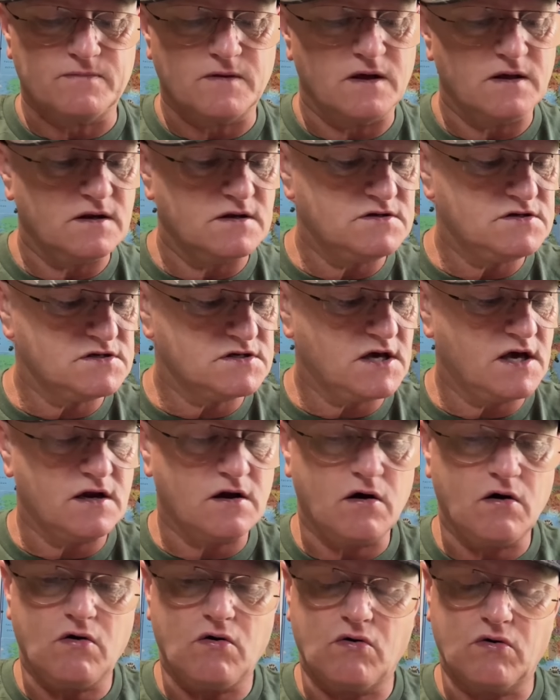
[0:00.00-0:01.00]
And it just had
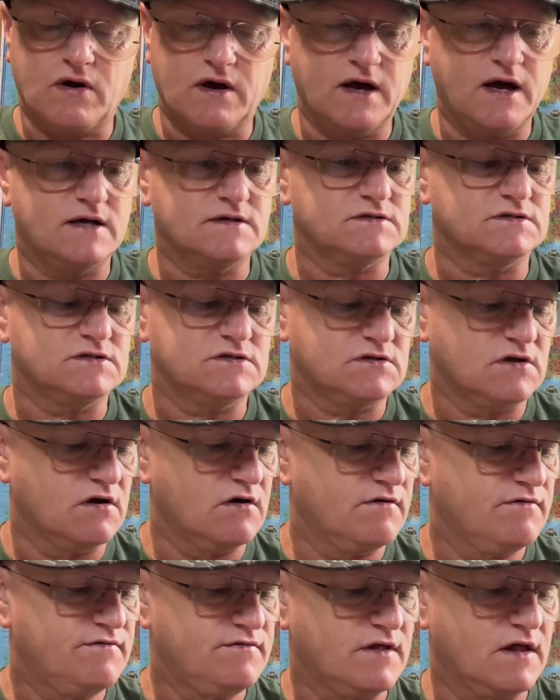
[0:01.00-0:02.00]
all kinds of
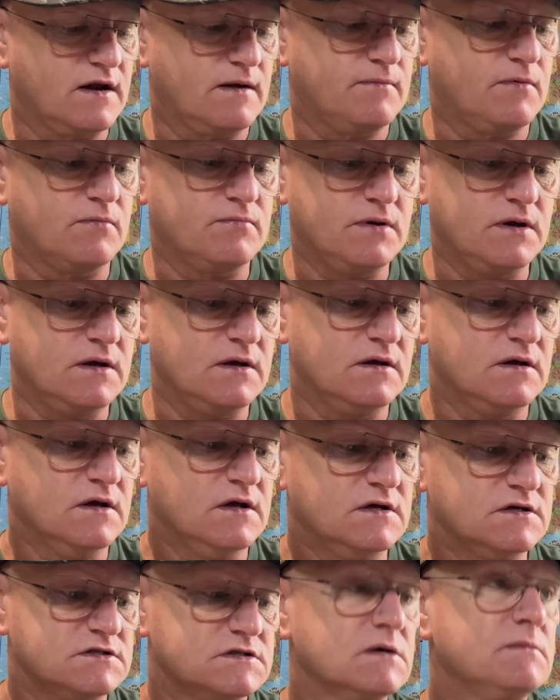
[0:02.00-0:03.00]
stuff that
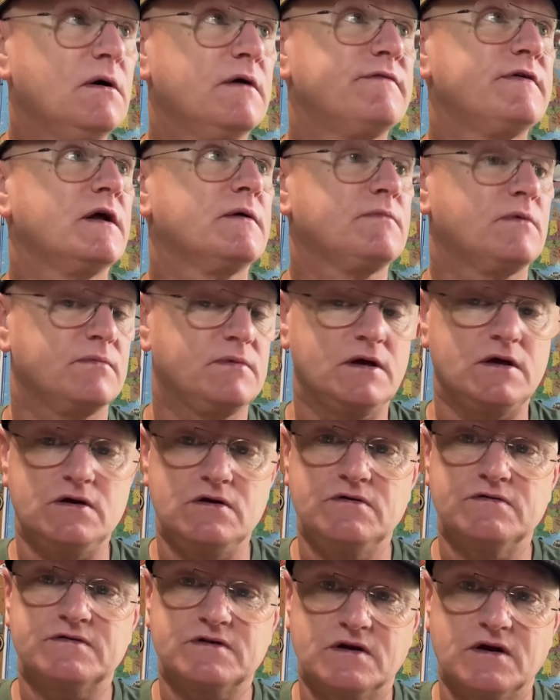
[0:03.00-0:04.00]
some of it I'm going to be
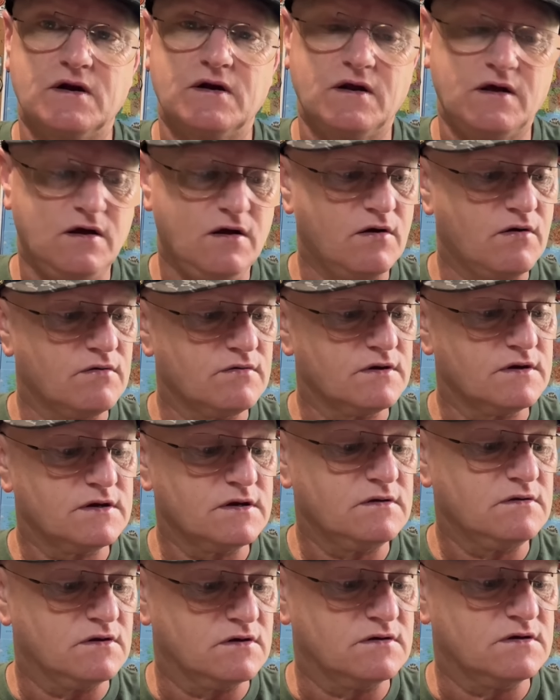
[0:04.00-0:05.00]
using in here
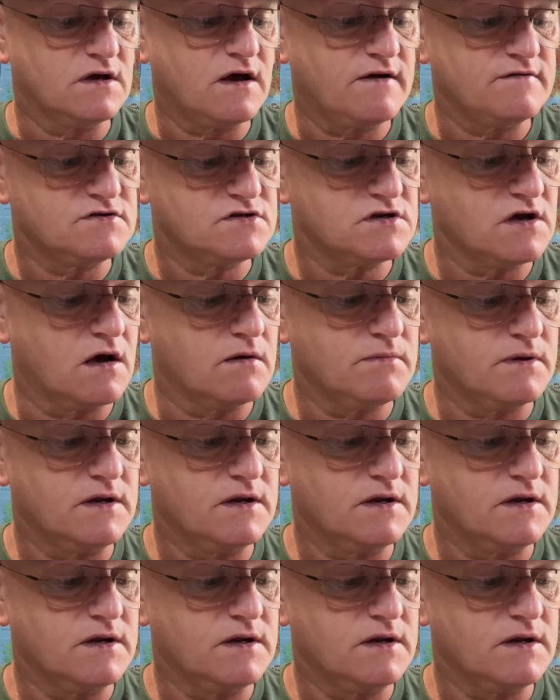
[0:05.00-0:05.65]
in the knife shop.